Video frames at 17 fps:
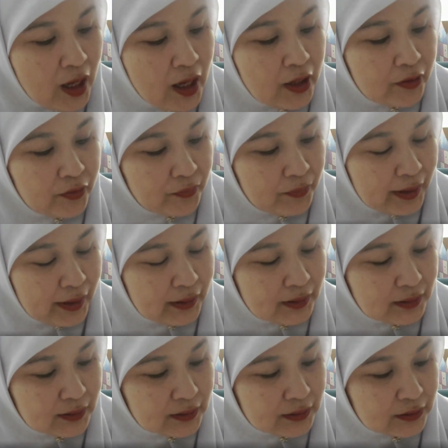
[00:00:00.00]
the
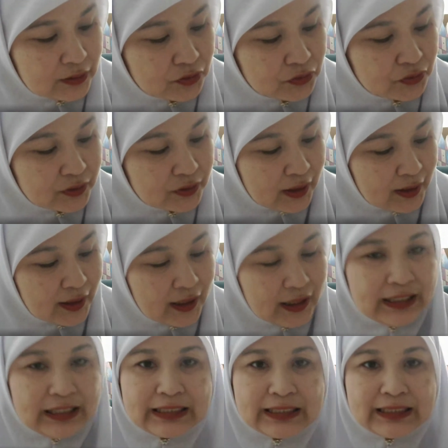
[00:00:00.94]
writer is Susanna
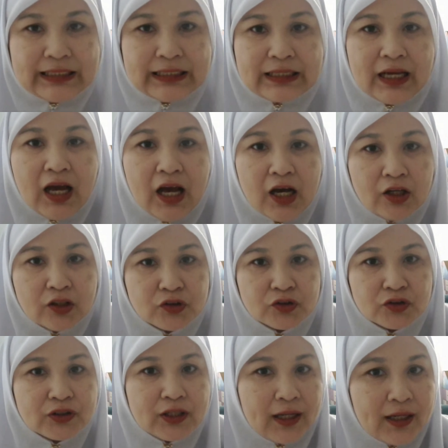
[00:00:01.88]
Hickling.
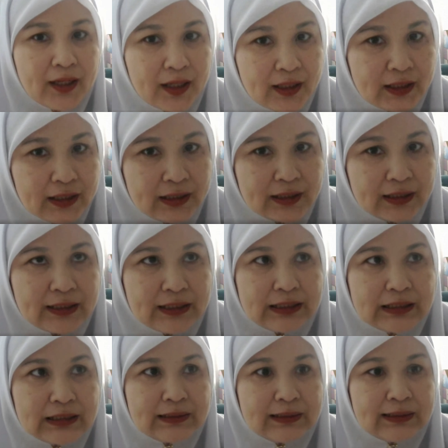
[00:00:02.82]
Susanna
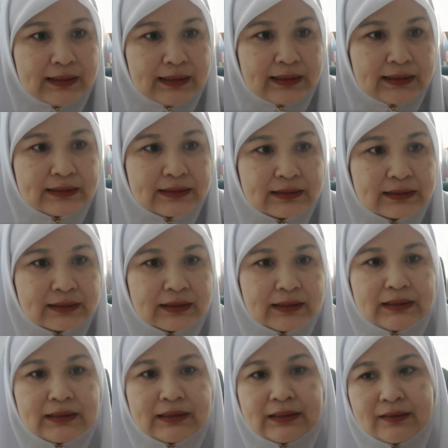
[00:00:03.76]
Hickling is
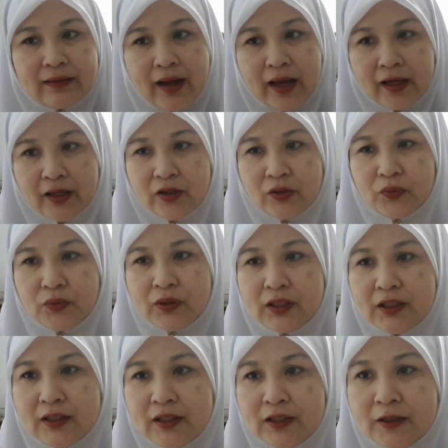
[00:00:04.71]
a
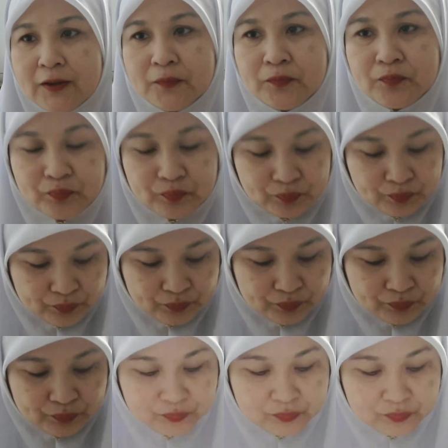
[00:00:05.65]
regular,
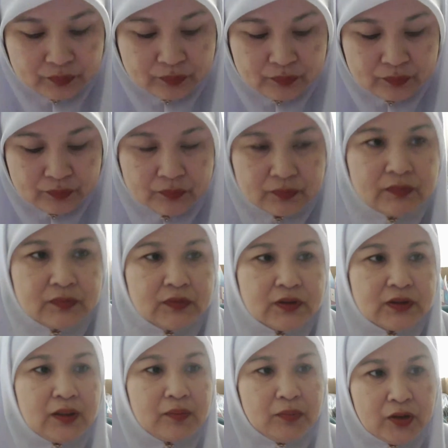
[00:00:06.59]

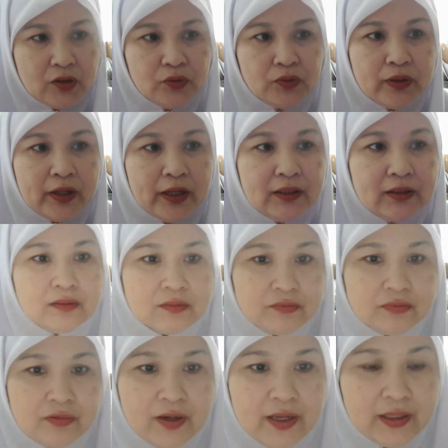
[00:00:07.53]
sometimes you can
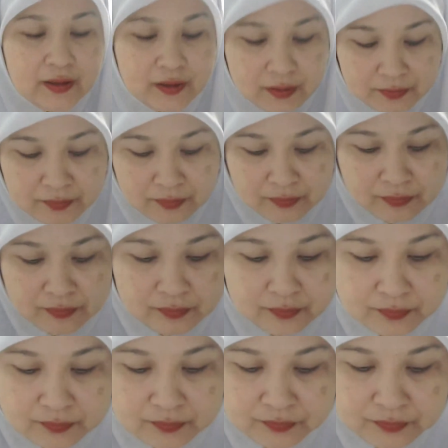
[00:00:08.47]
find
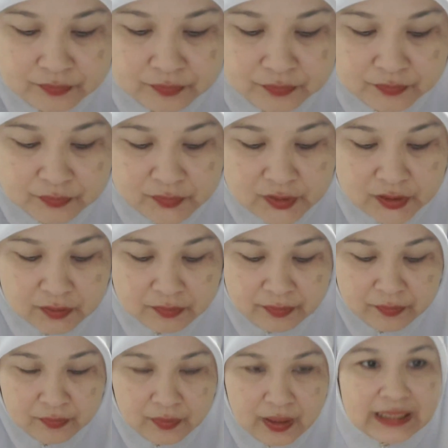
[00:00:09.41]
the
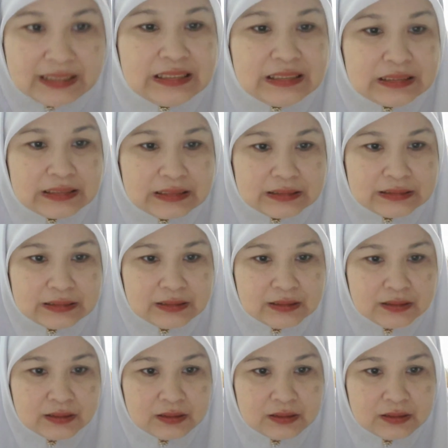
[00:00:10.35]
article